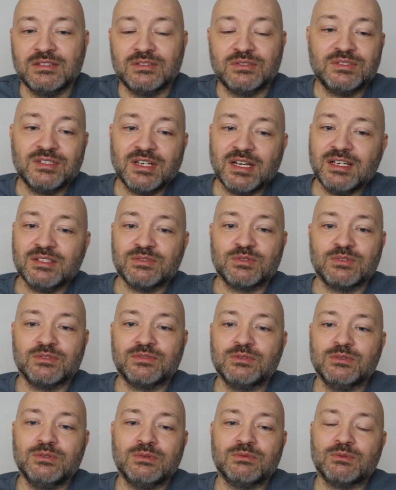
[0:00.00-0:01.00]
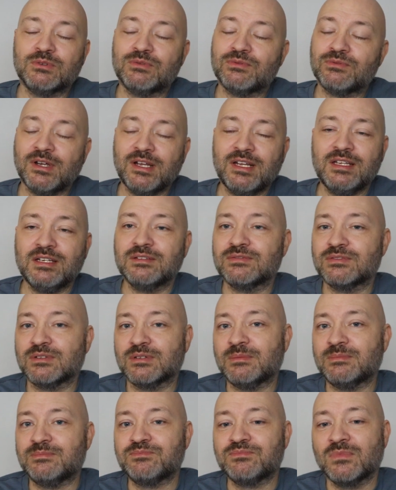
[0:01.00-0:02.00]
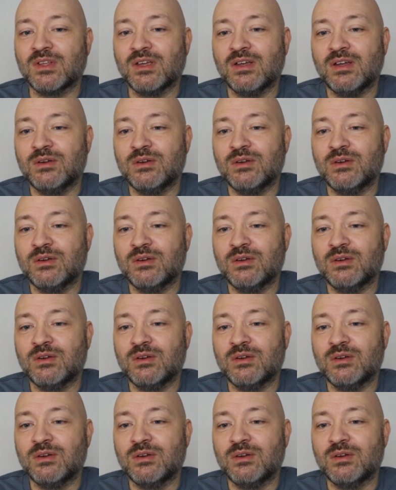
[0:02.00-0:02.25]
So Titus refru- refraining from